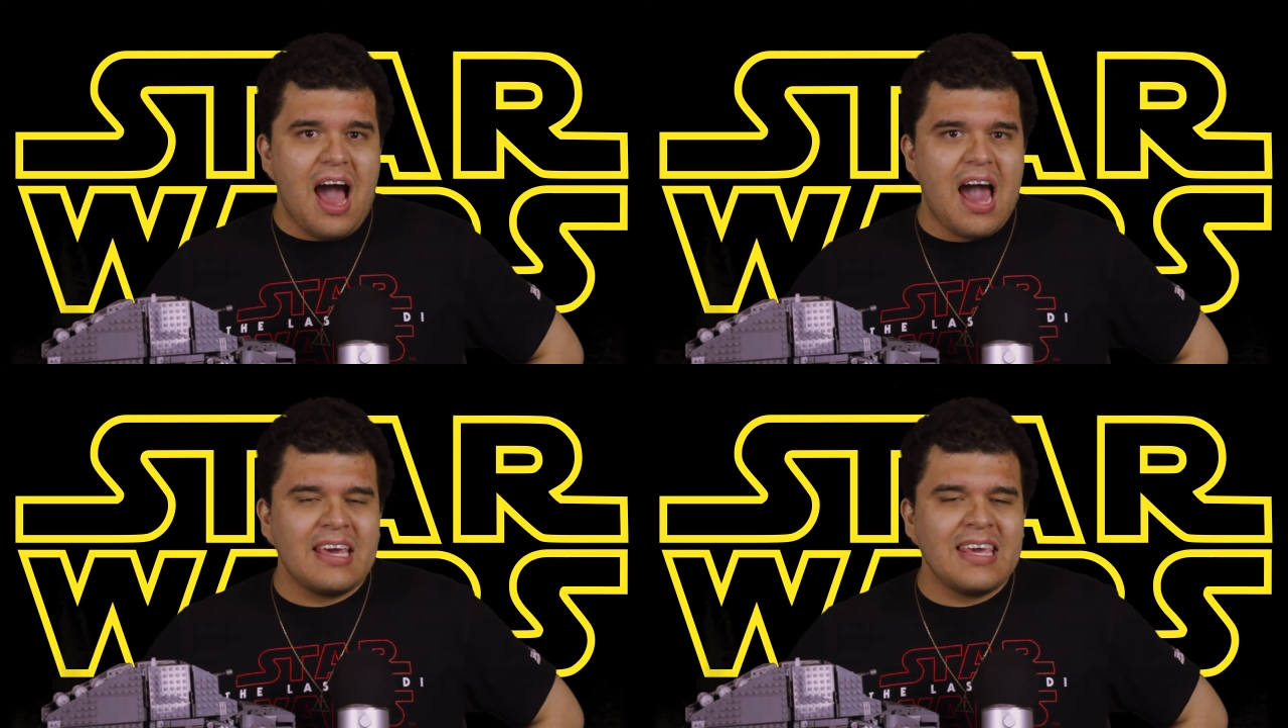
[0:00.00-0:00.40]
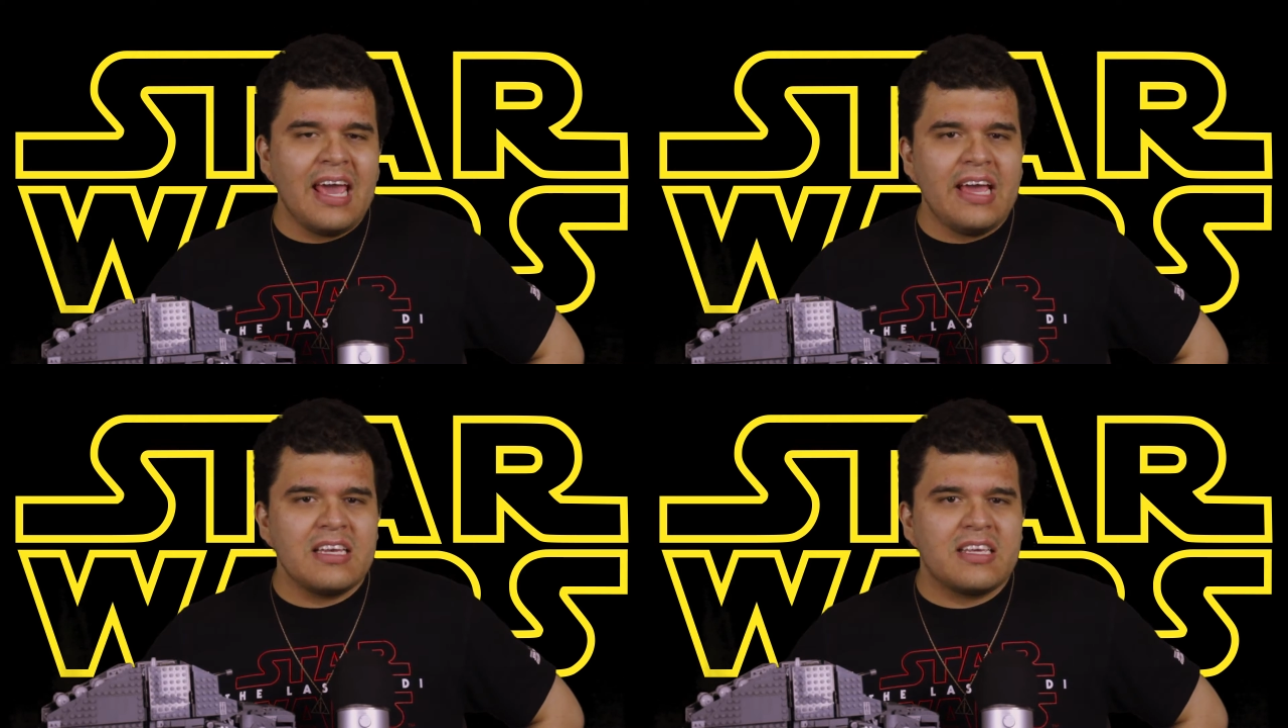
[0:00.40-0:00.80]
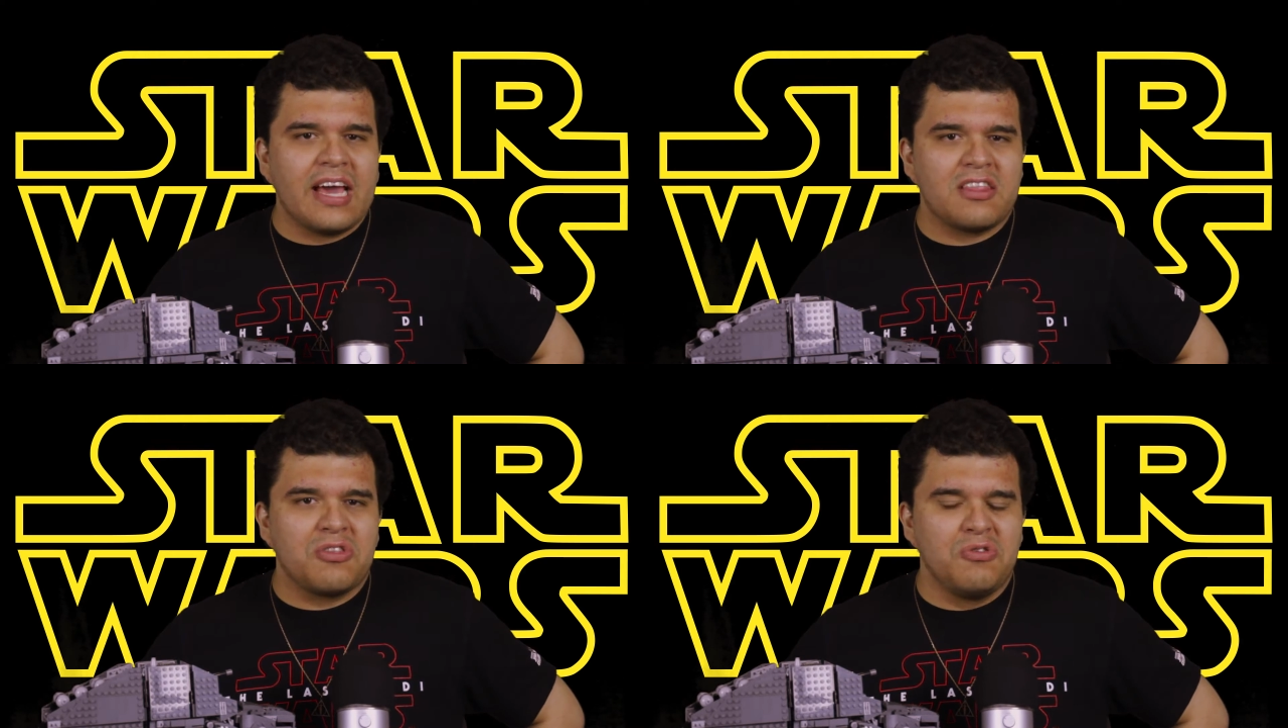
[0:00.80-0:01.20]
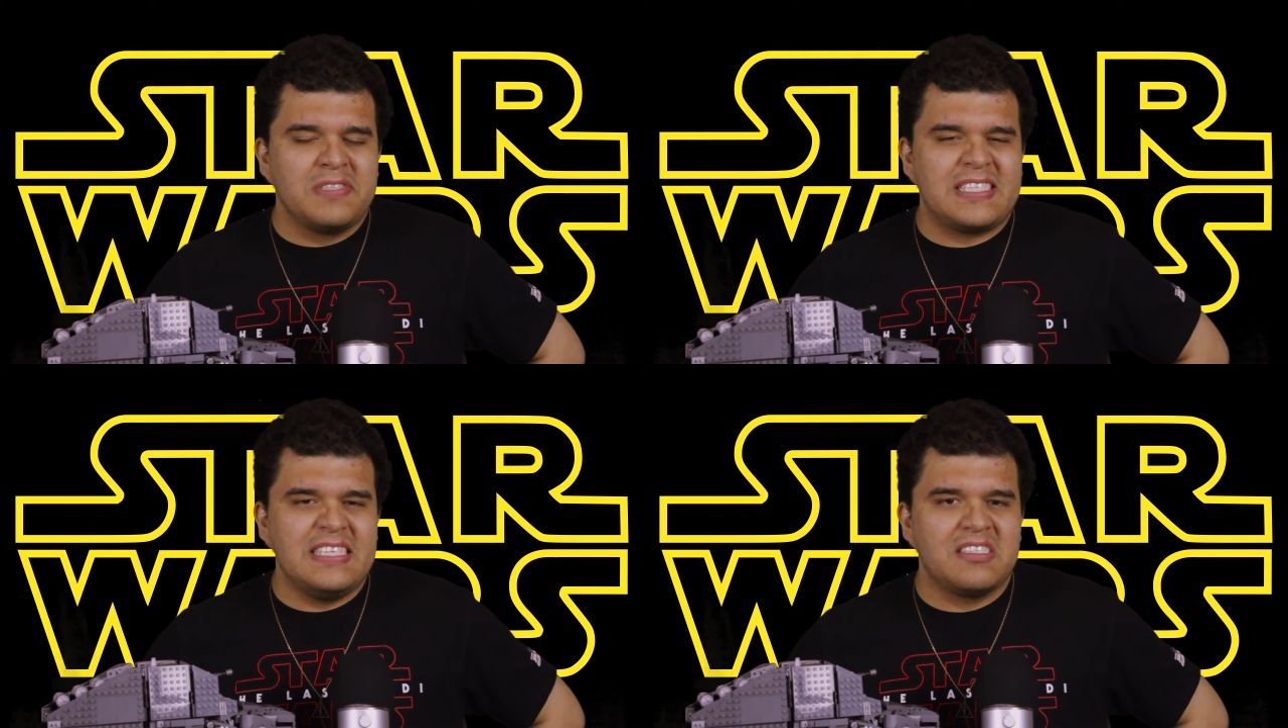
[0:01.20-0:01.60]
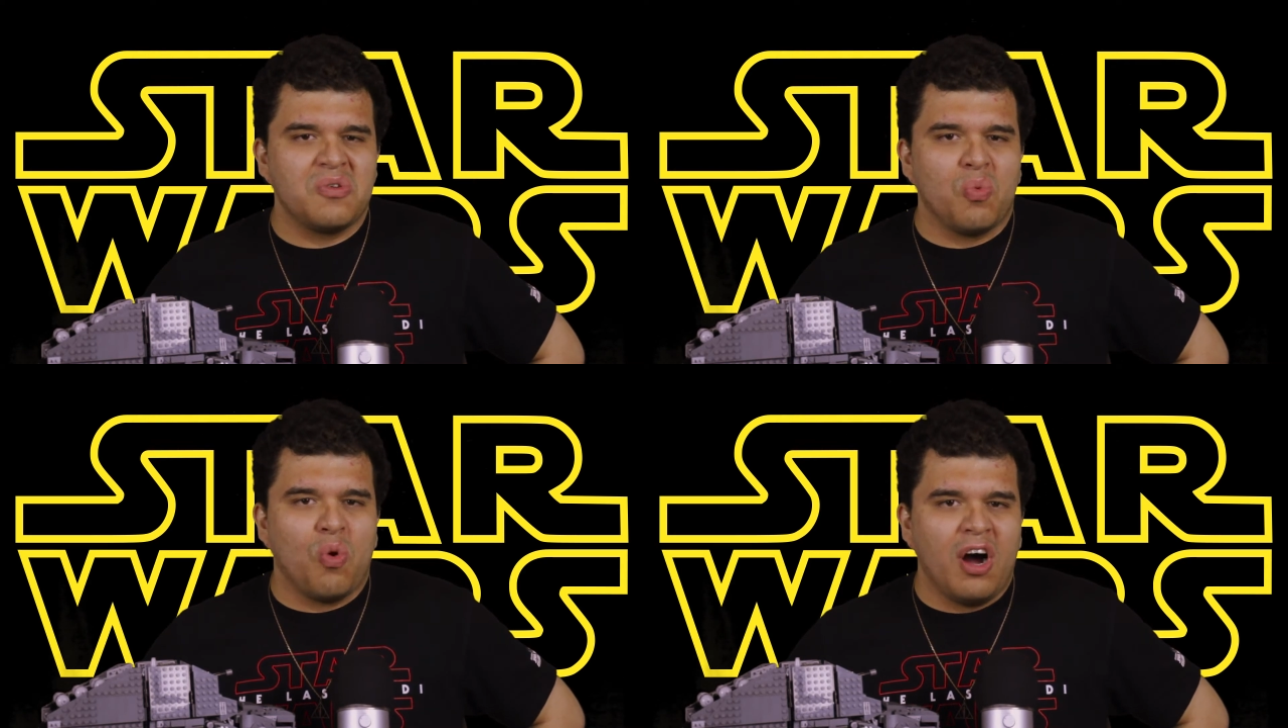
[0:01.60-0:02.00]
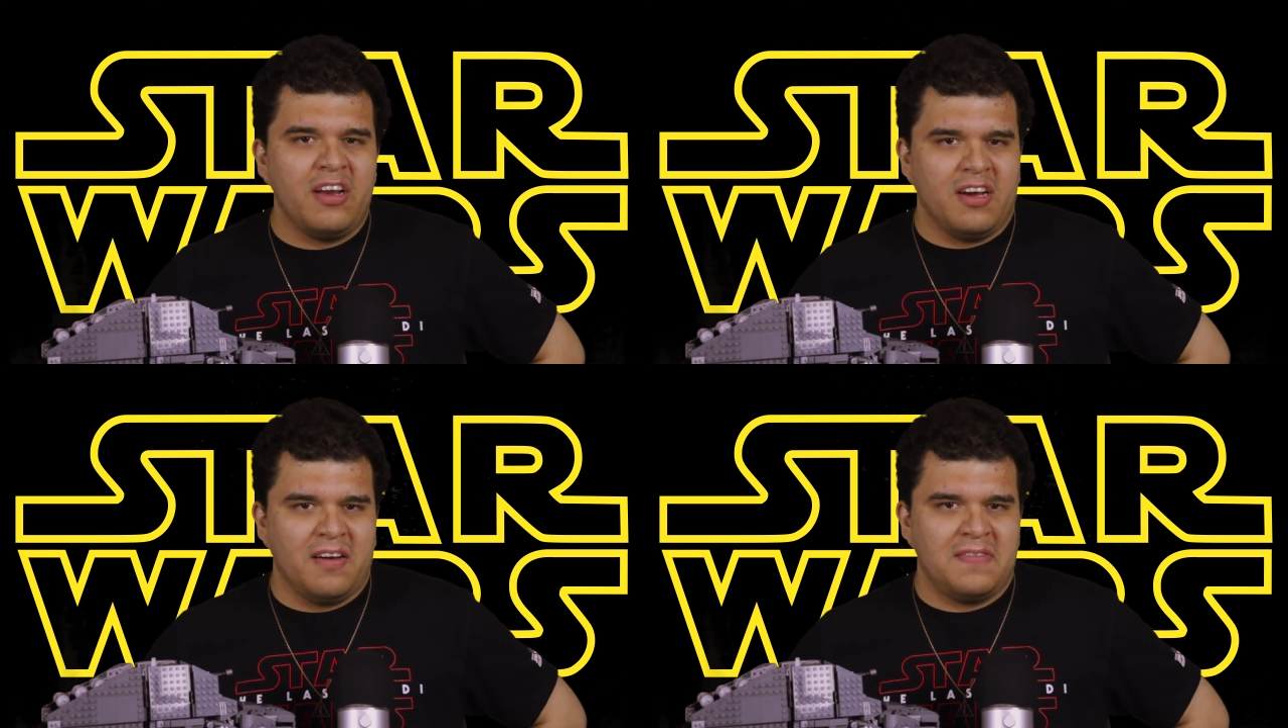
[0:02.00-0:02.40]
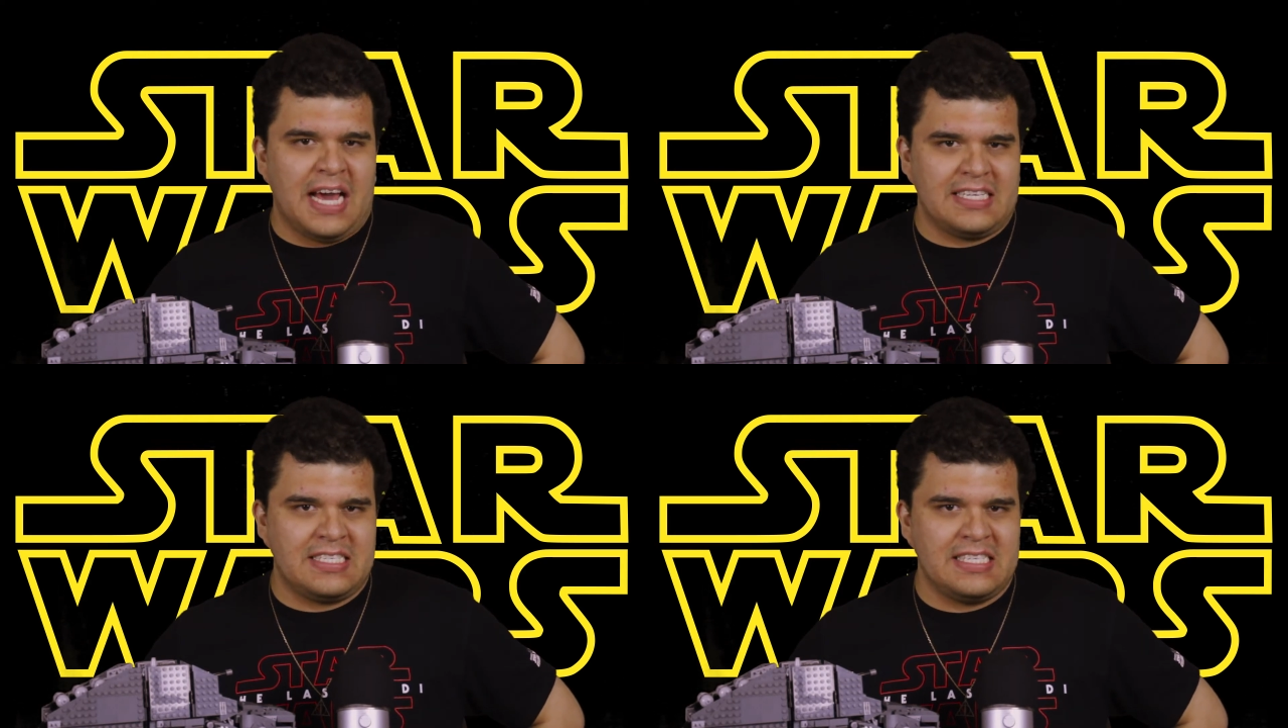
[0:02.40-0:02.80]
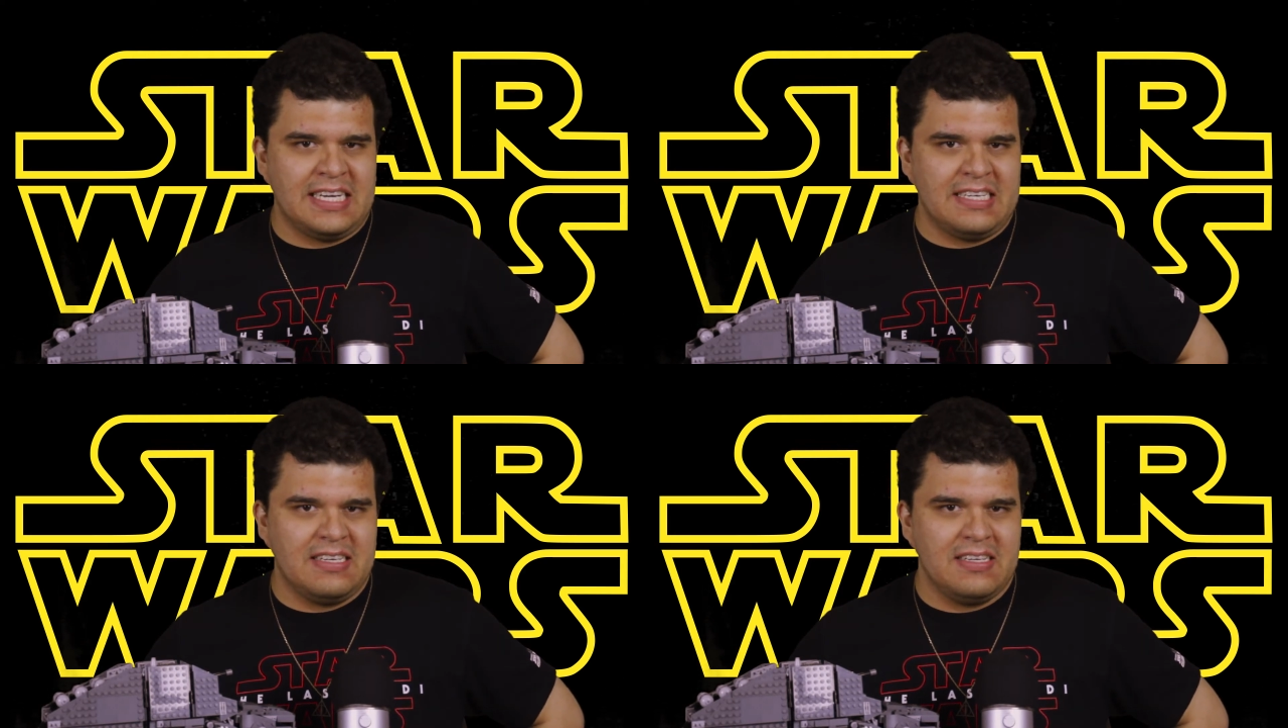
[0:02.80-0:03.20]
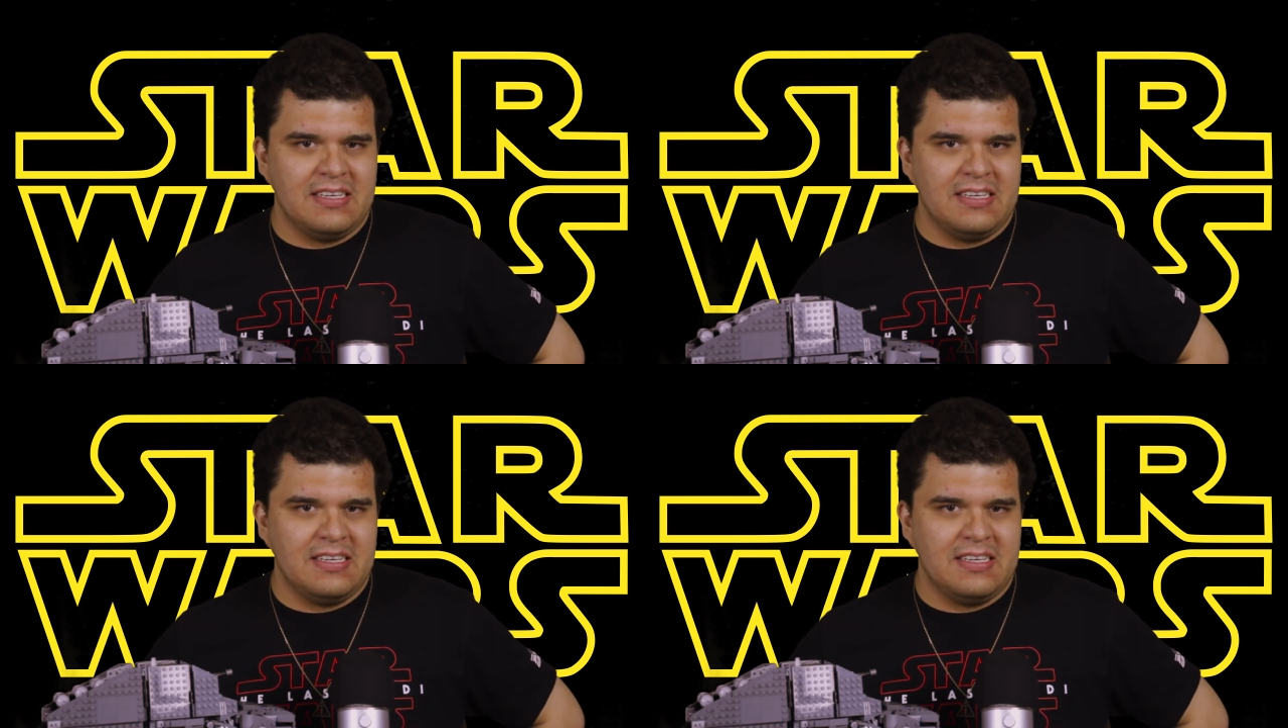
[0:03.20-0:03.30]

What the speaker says: I can't get through season one of that shit.